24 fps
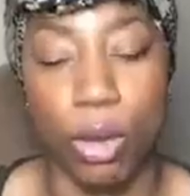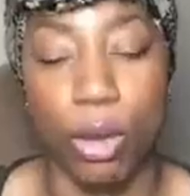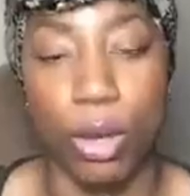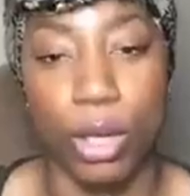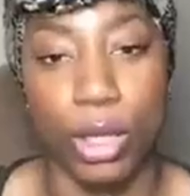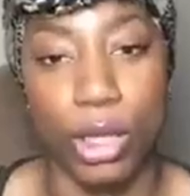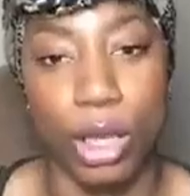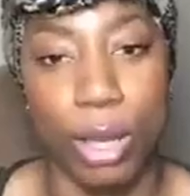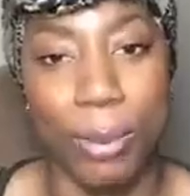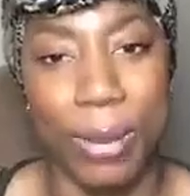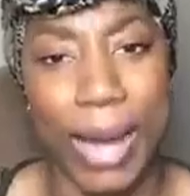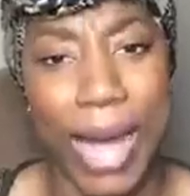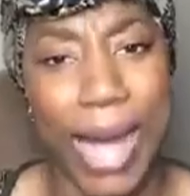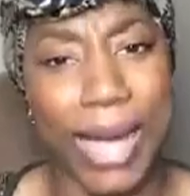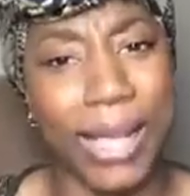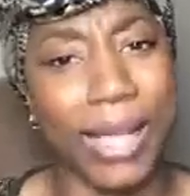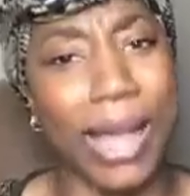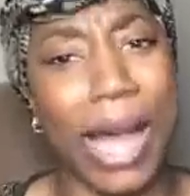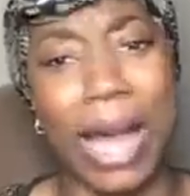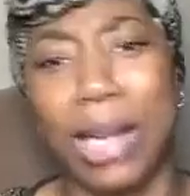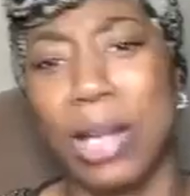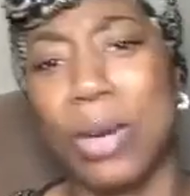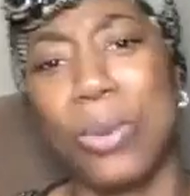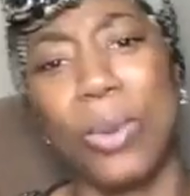on your body,
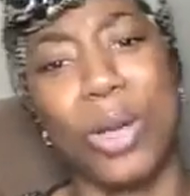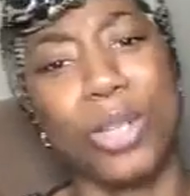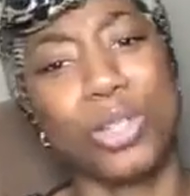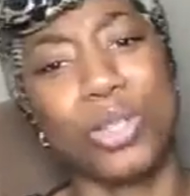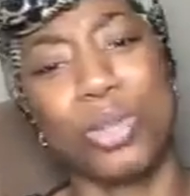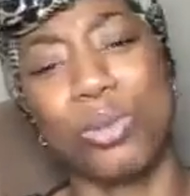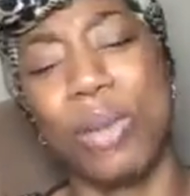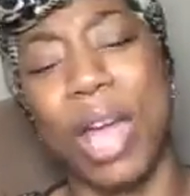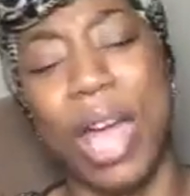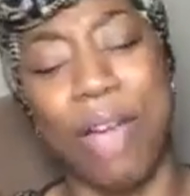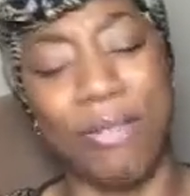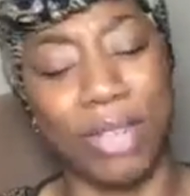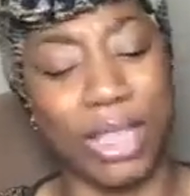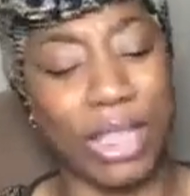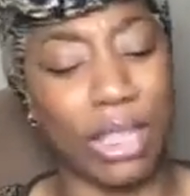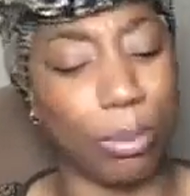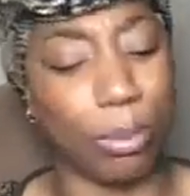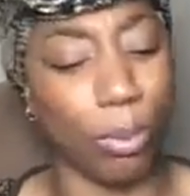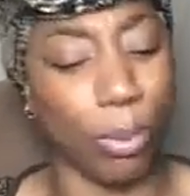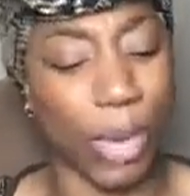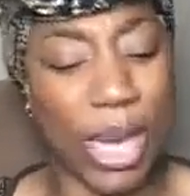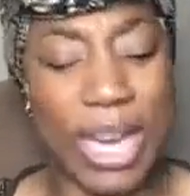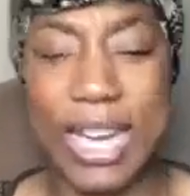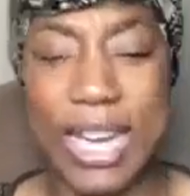I don't want you having any
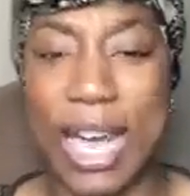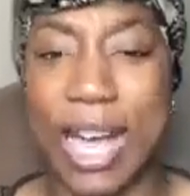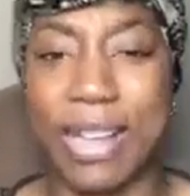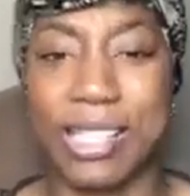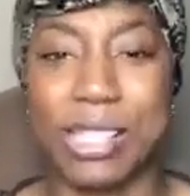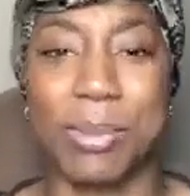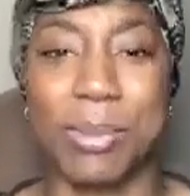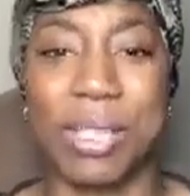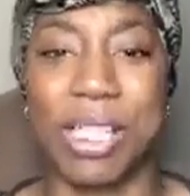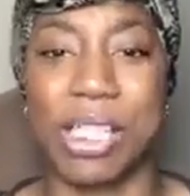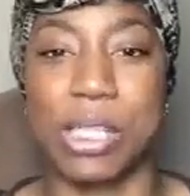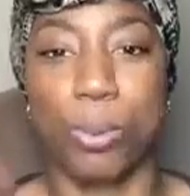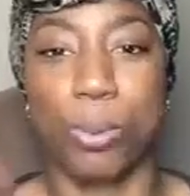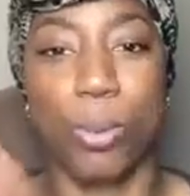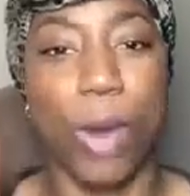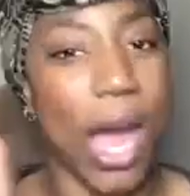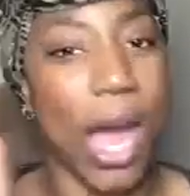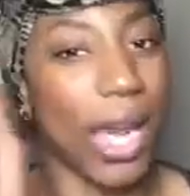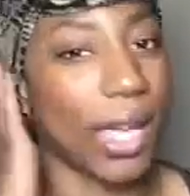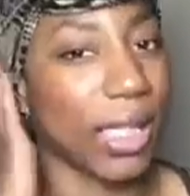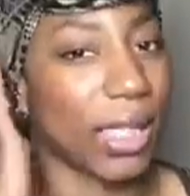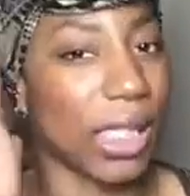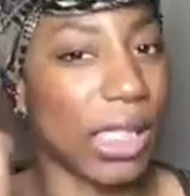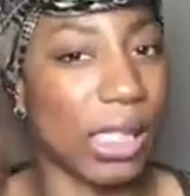breakouts because
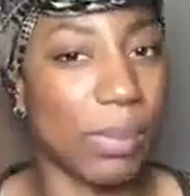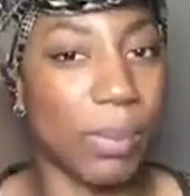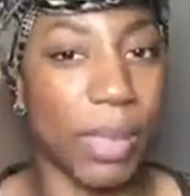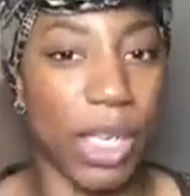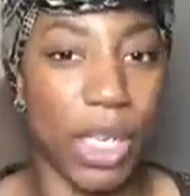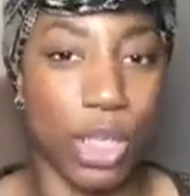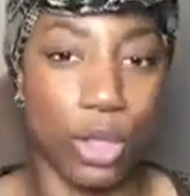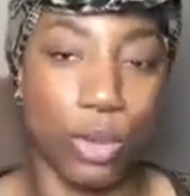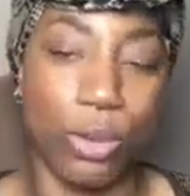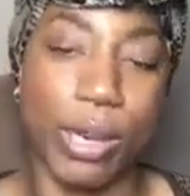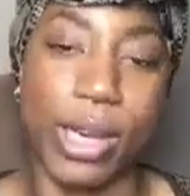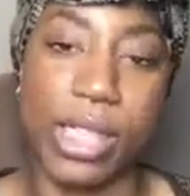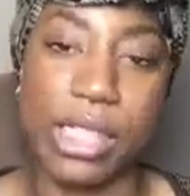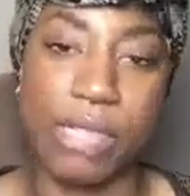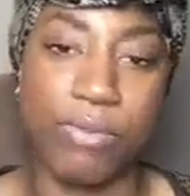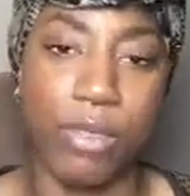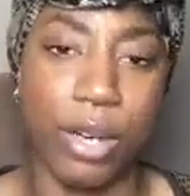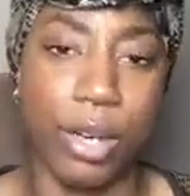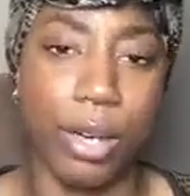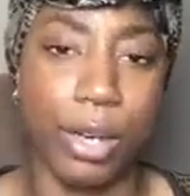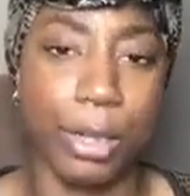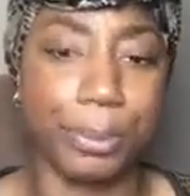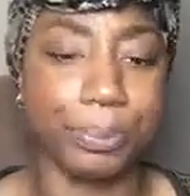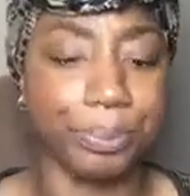product is being
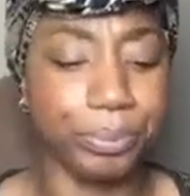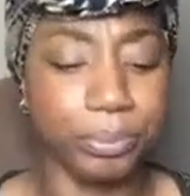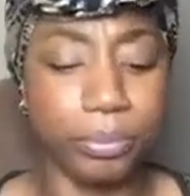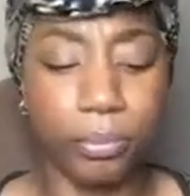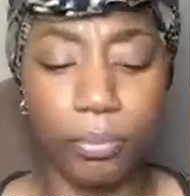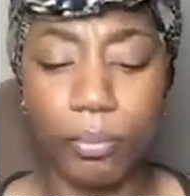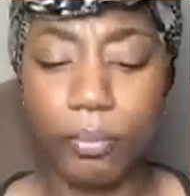transferred.